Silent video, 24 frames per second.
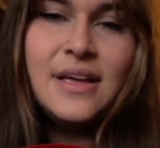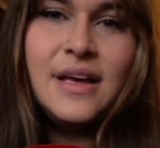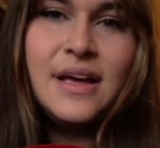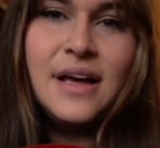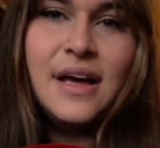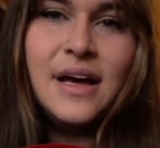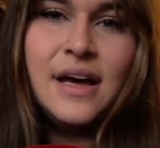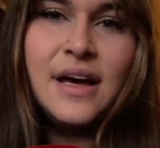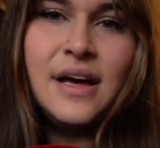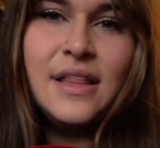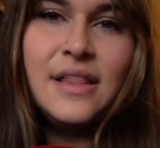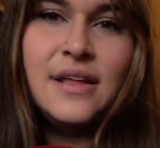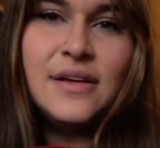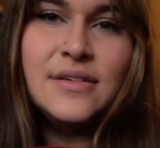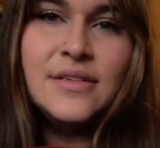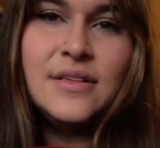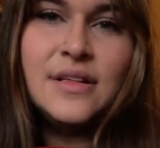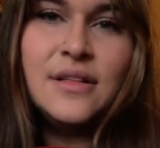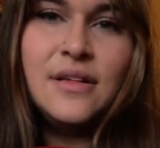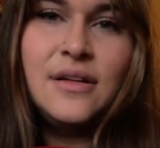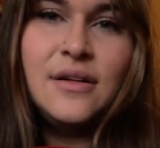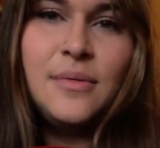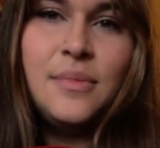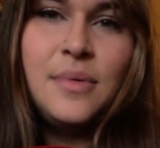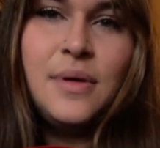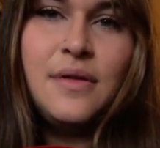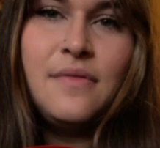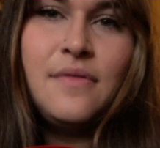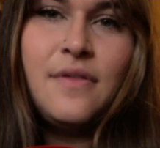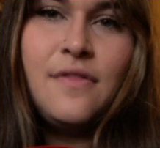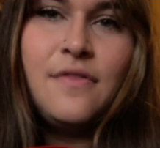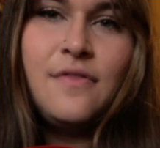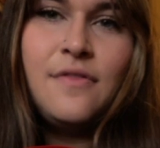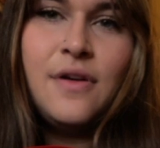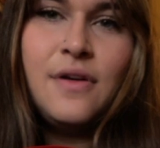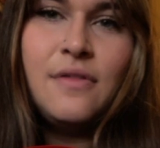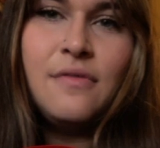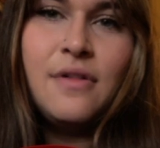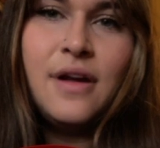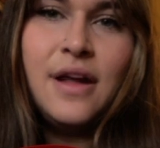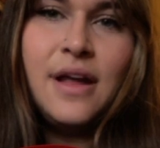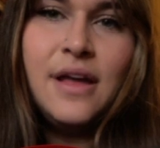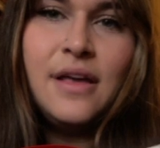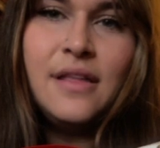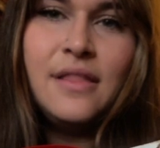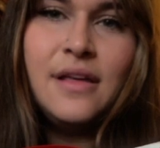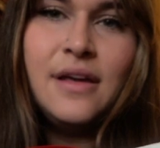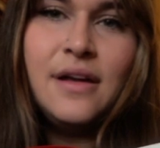There's a little bit of a foot
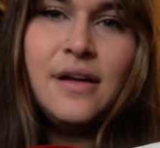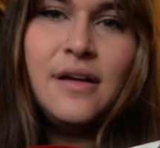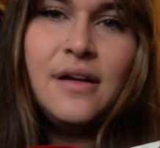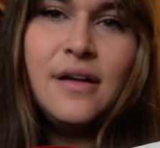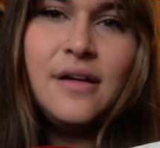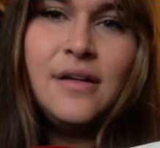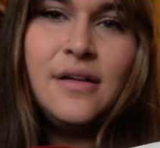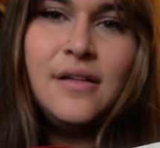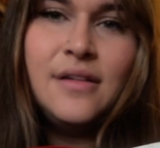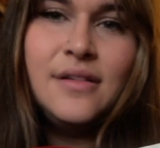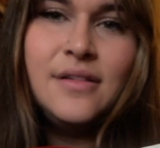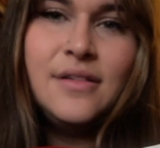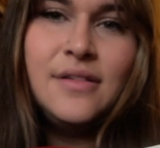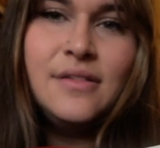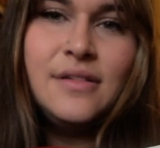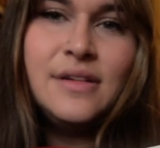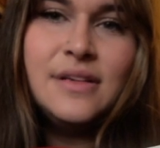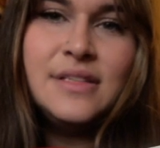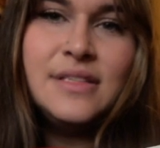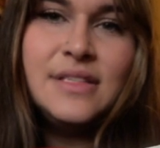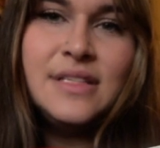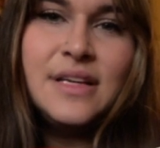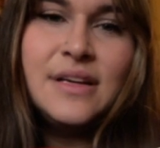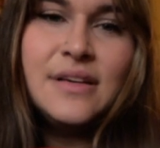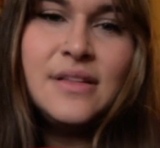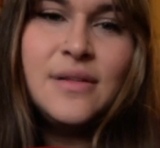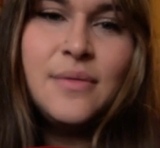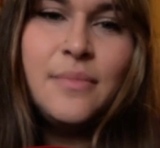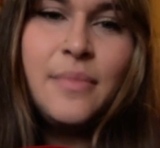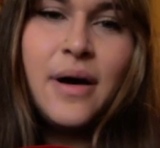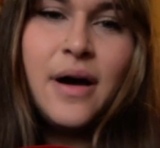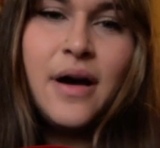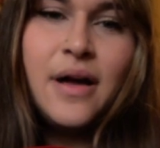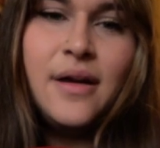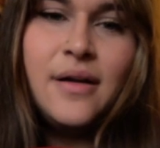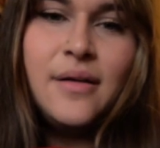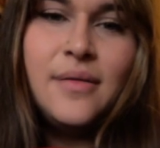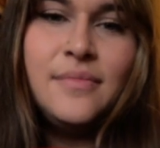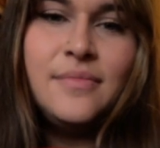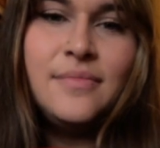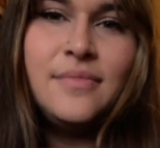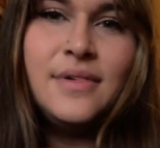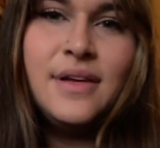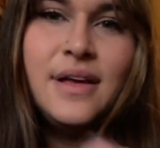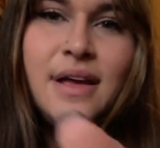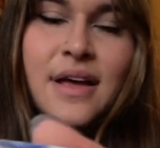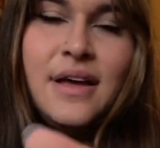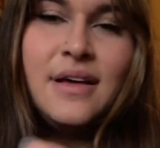ring there, you can see on the bottom.
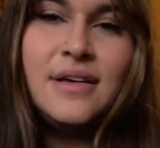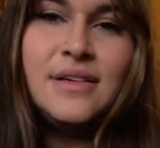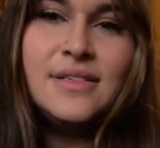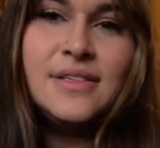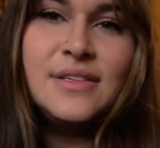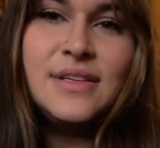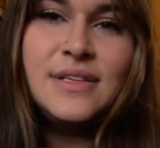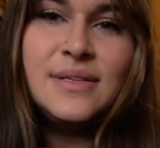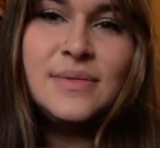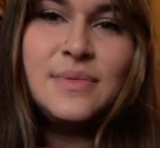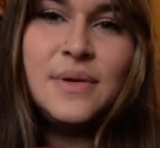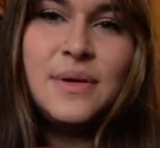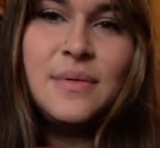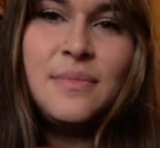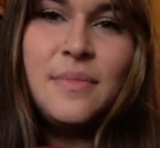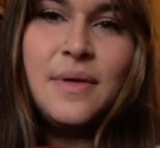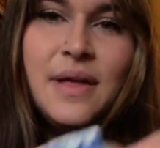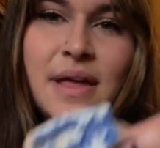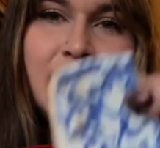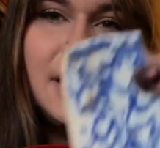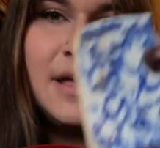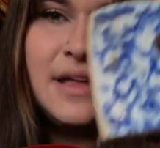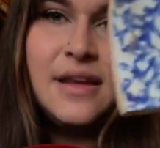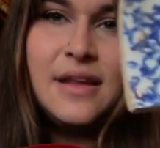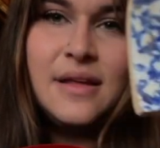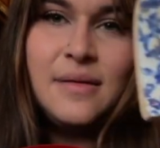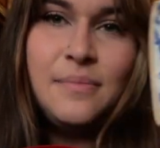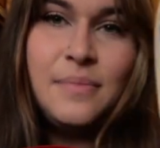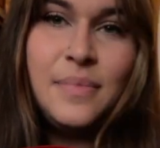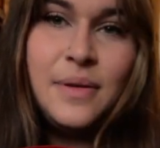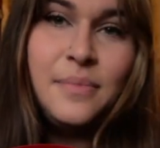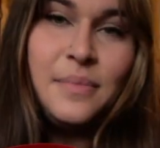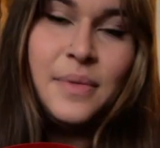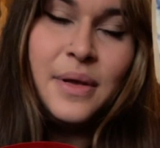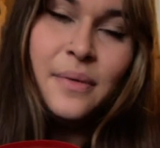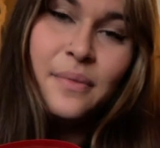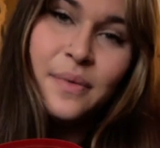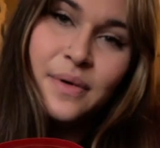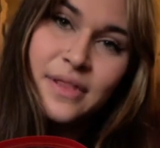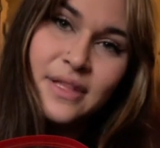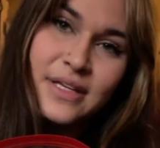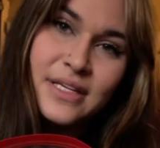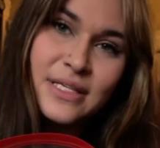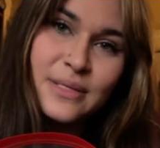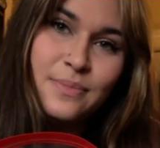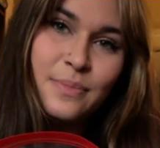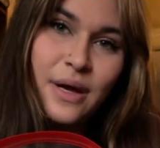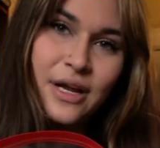So this would have been made with a
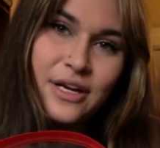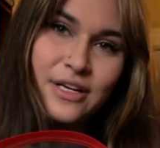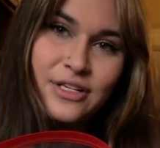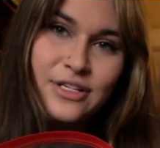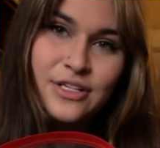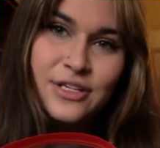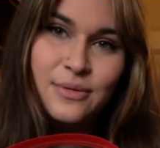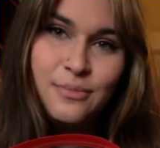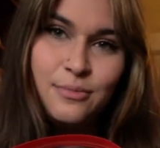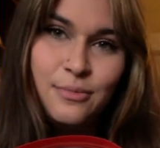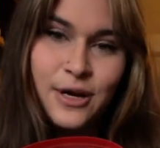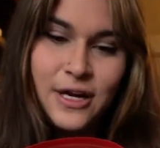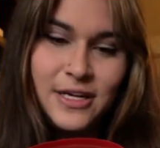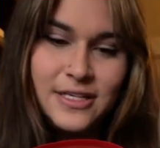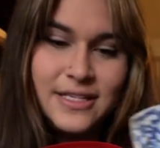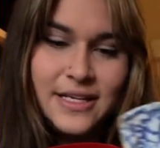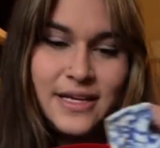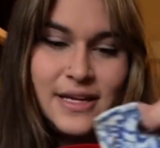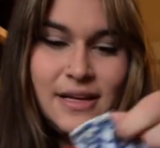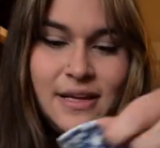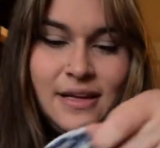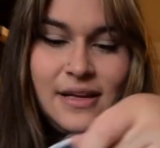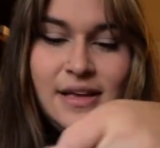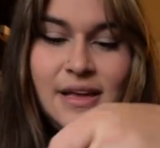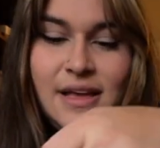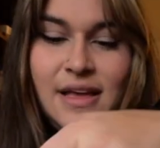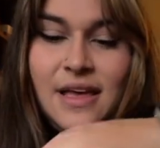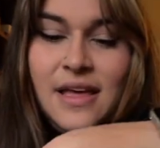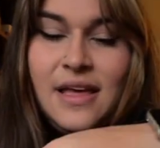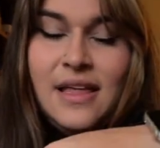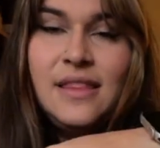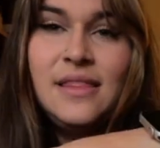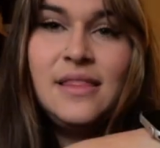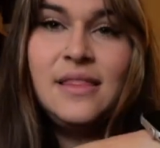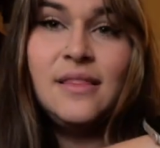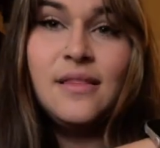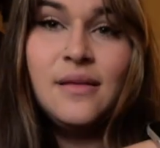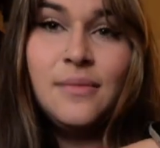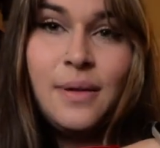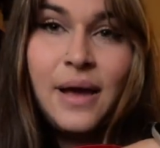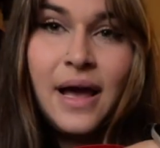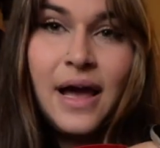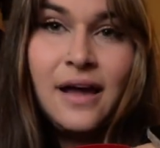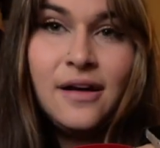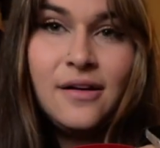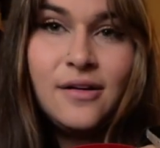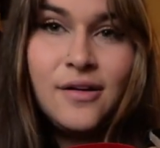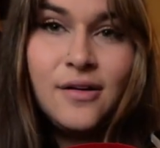sponge and pressing the
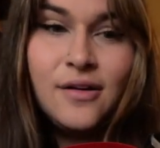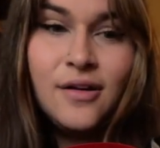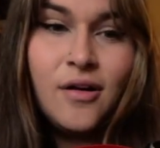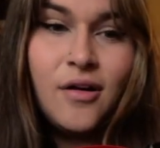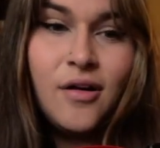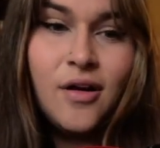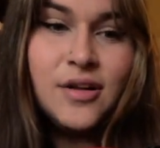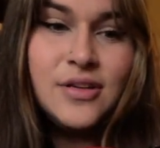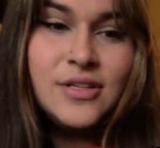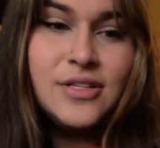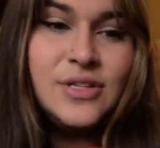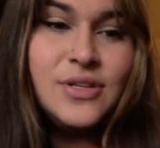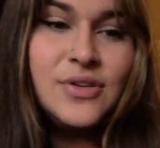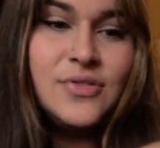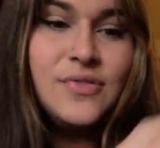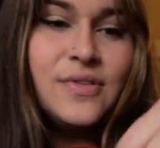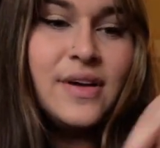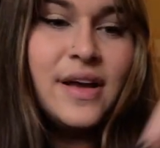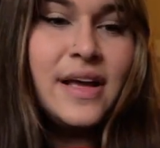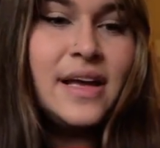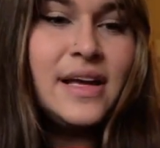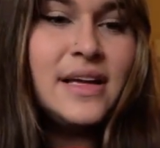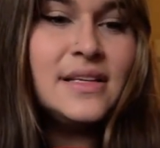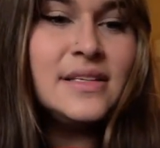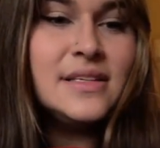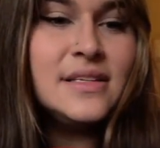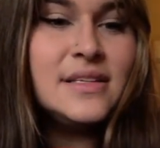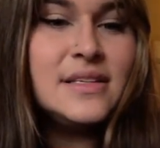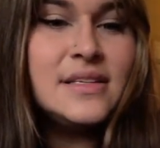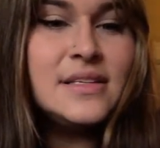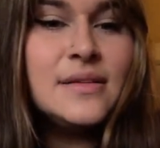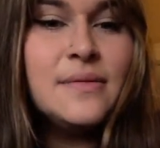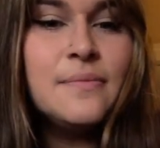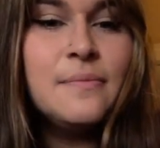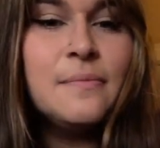pattern onto it.